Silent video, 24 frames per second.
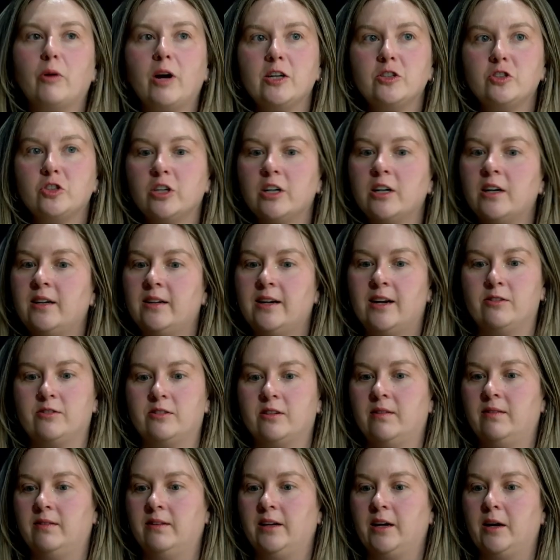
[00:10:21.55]
pressure, and now
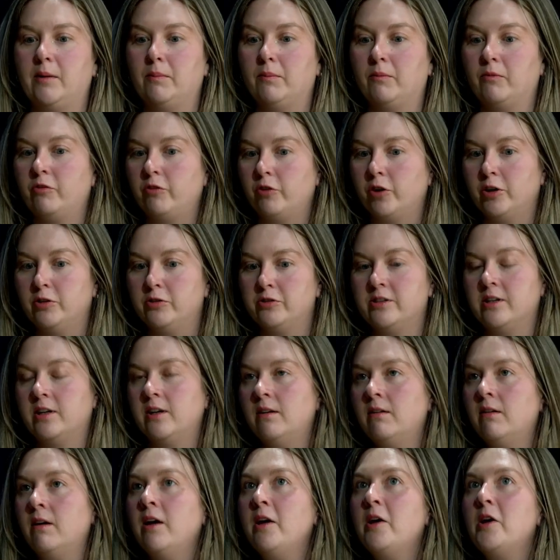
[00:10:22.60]
suddenly I'm
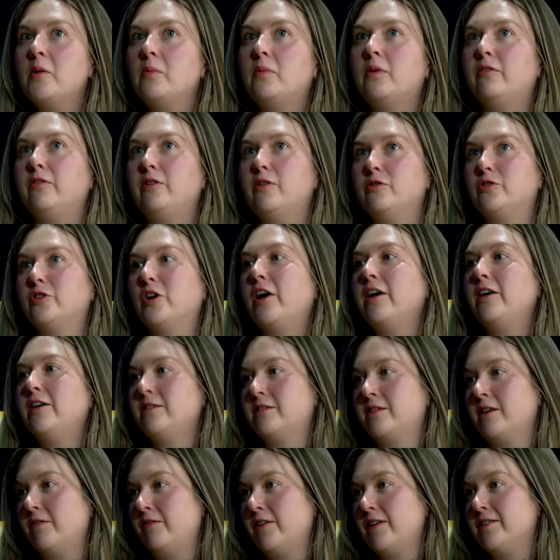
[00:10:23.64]
frozen. But if you draw
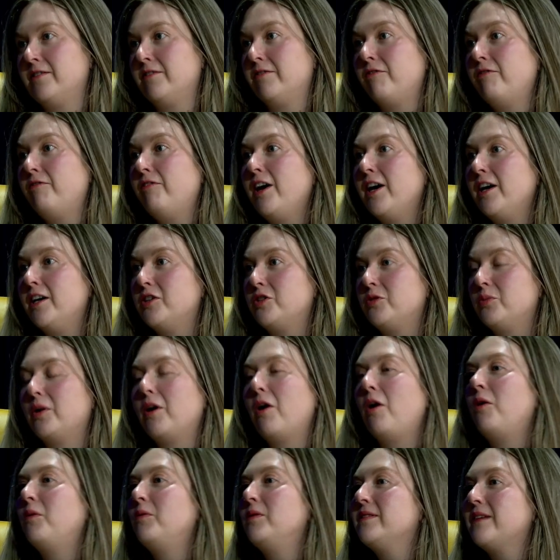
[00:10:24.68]
yourself as a fish, what
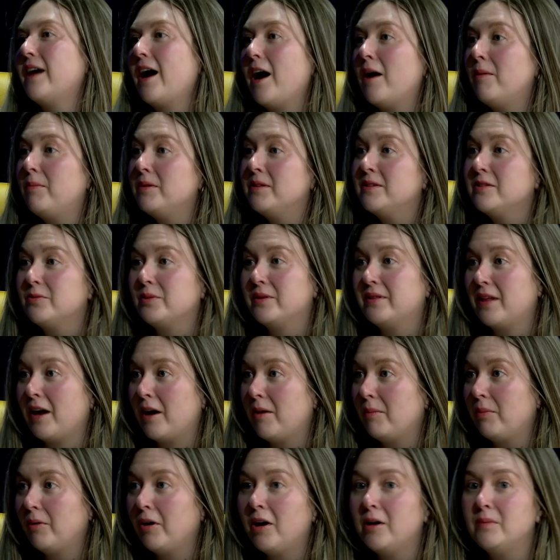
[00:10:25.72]
always happens with
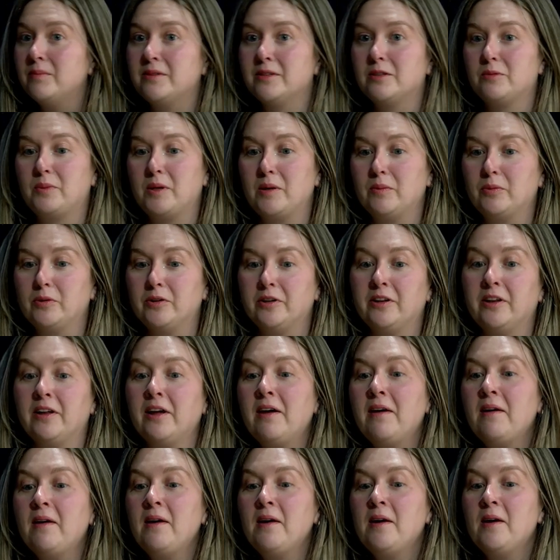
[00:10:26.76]
that prompt is people
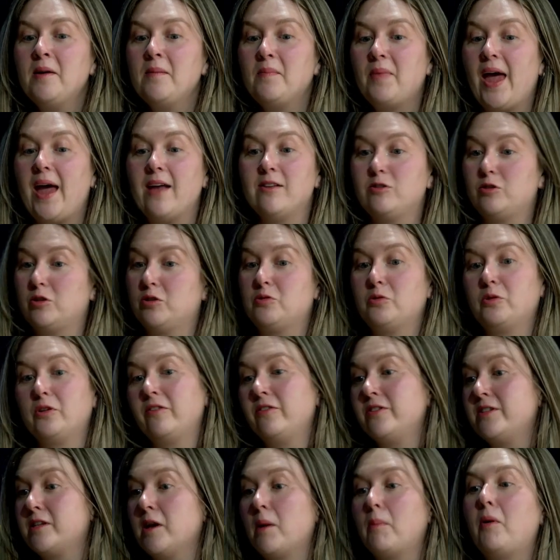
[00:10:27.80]
just sort of
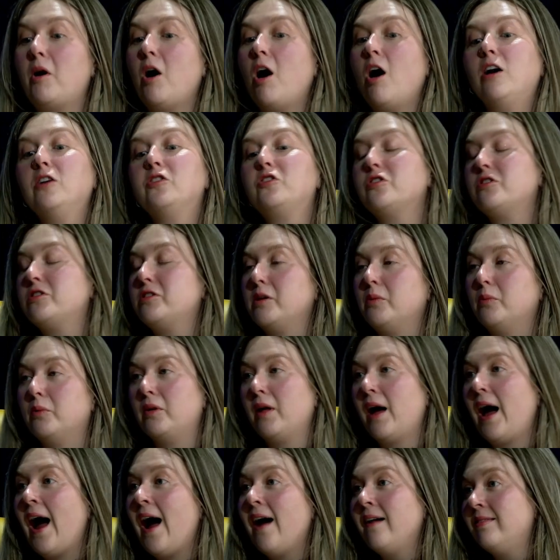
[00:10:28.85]
subconsciously will
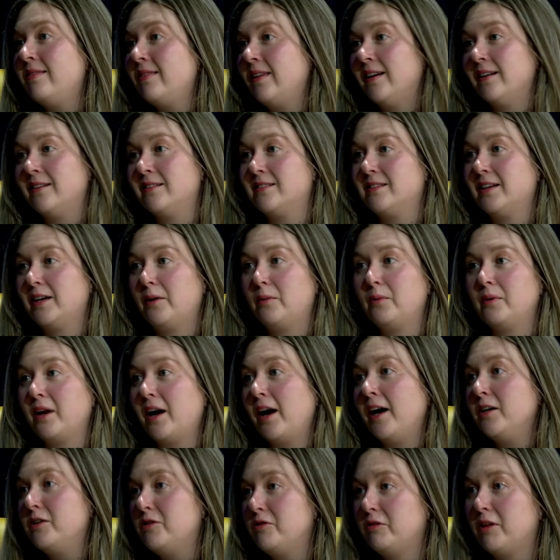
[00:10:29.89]
add things. Like when
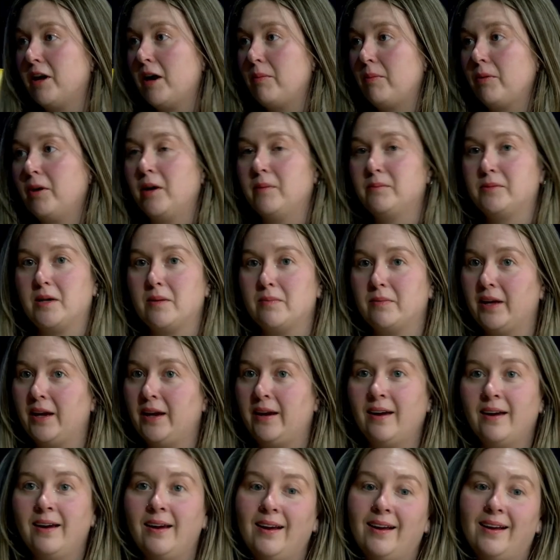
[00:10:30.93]
I do that prompt, I'm like,
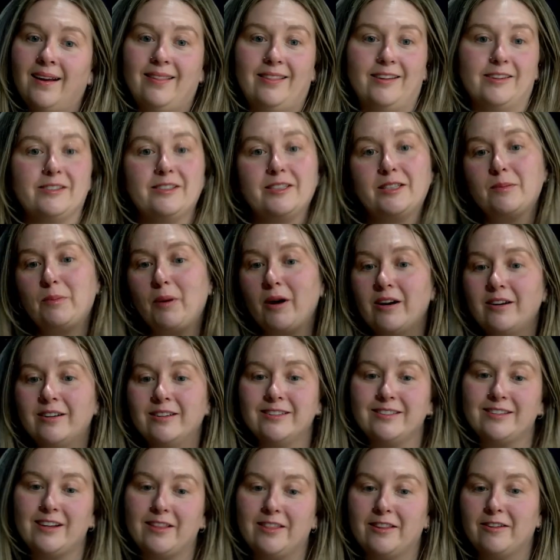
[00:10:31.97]
there's
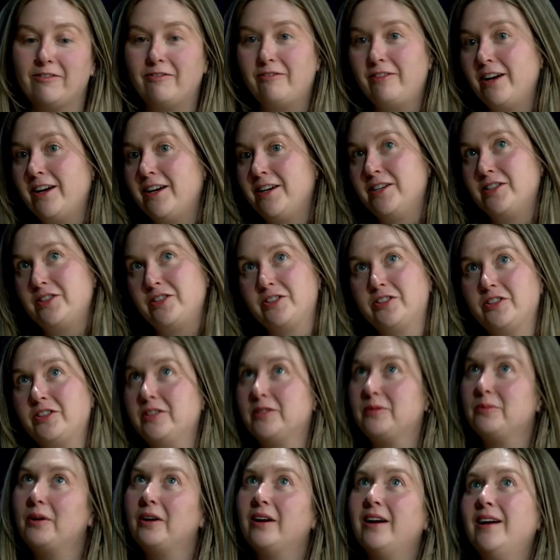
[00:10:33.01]
sparkles on the fish, and
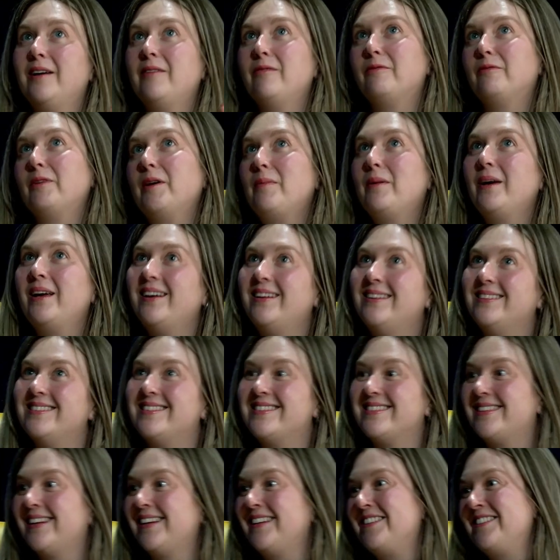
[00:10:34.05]
she's wearing
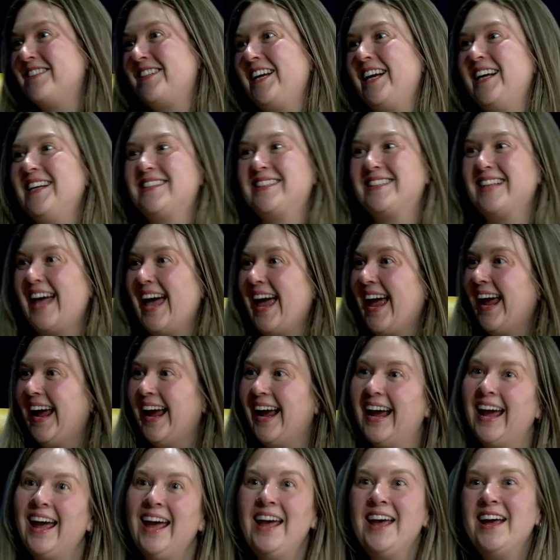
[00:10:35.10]
ribbons, and she's
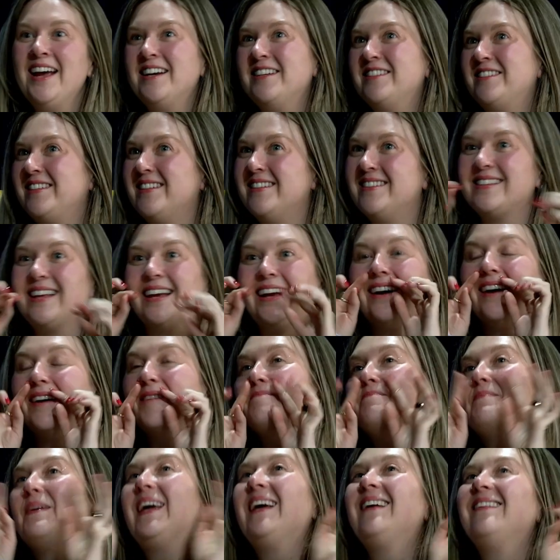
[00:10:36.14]
like
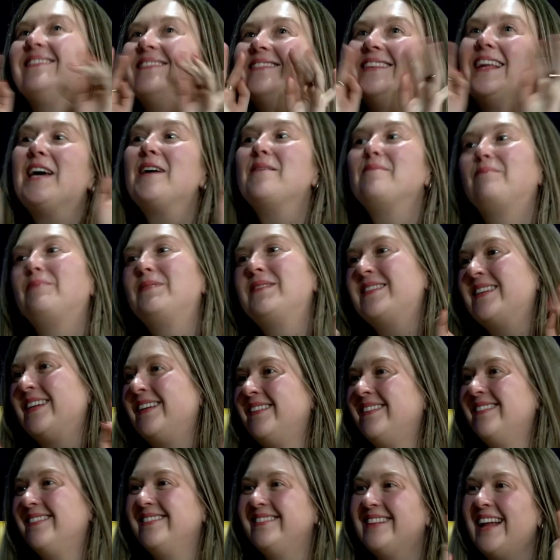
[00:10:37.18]
got big lips
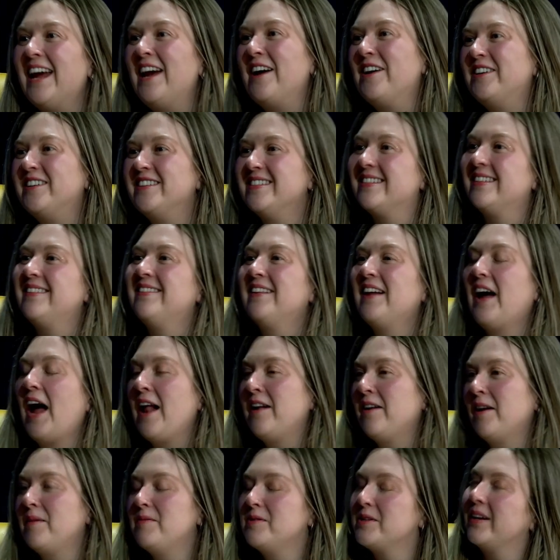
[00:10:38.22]
and nails, and
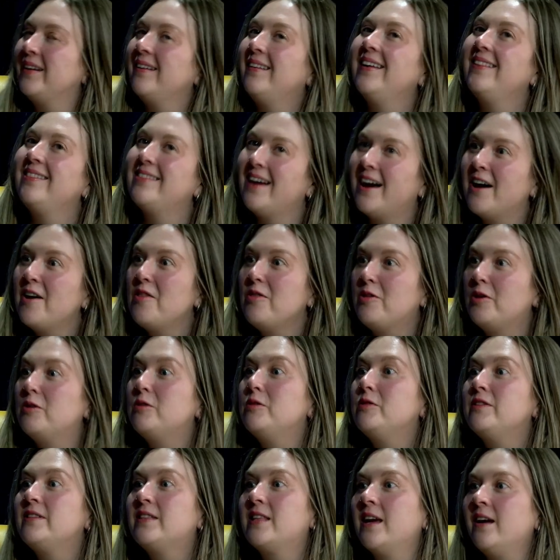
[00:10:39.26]
I'm kind of like that.
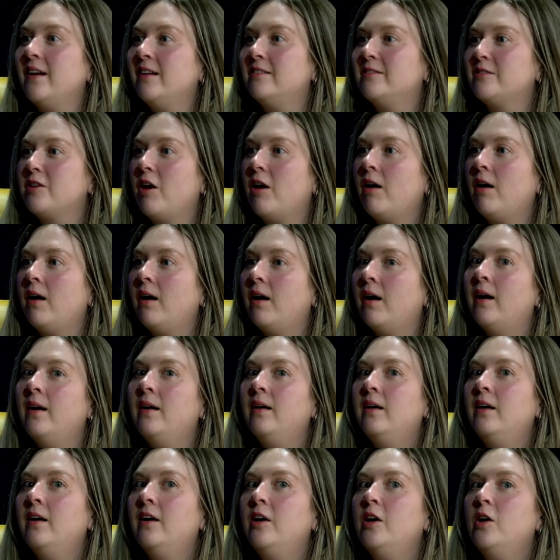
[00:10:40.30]
Those things are
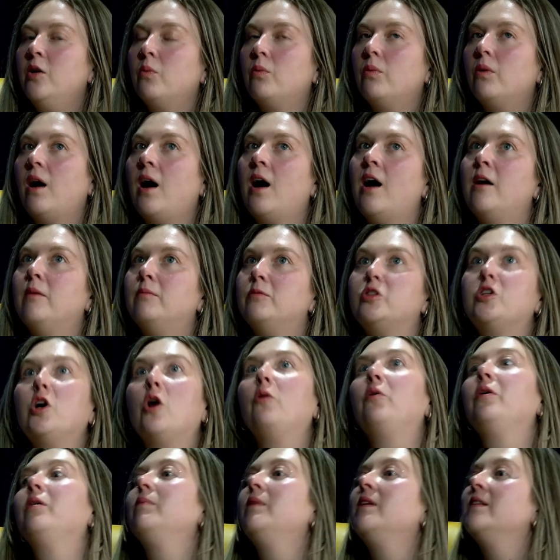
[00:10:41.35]

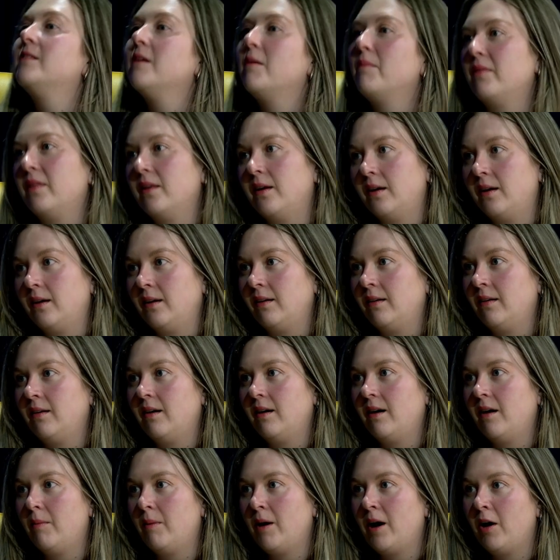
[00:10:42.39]
showing me something
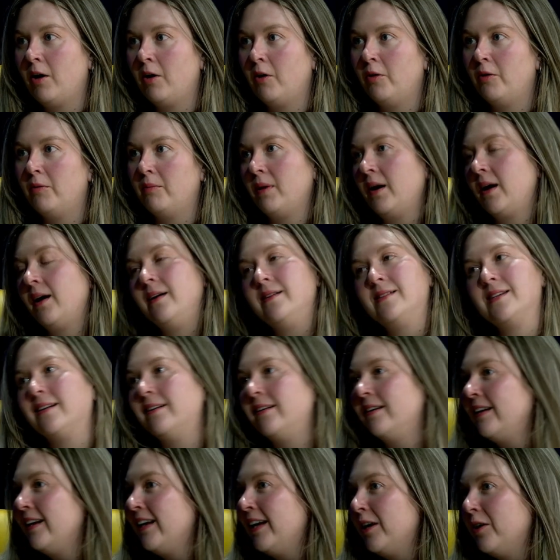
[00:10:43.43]
about my
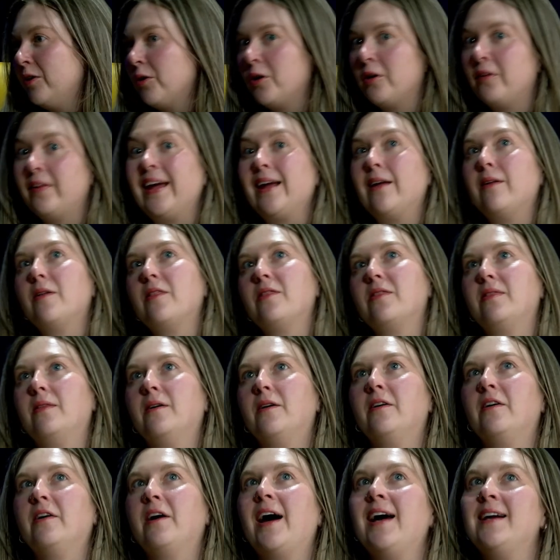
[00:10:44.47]
identity, or like
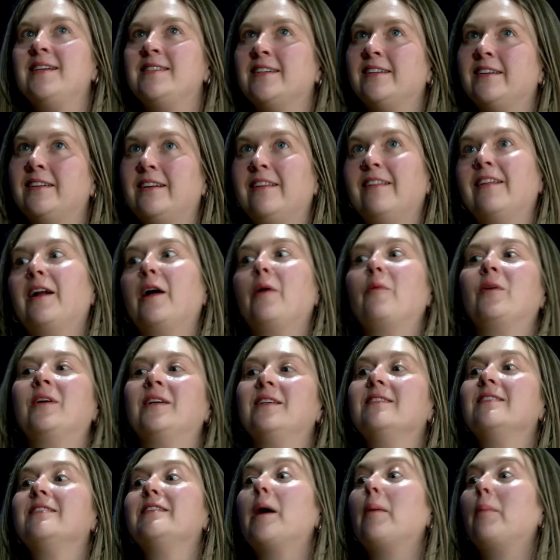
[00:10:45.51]
the identity that I want to
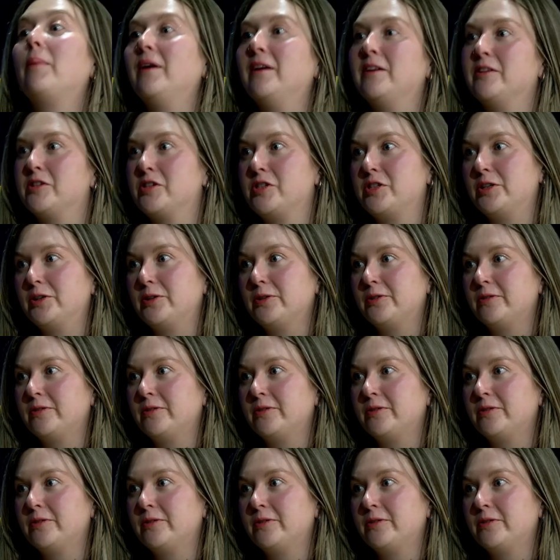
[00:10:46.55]
step into.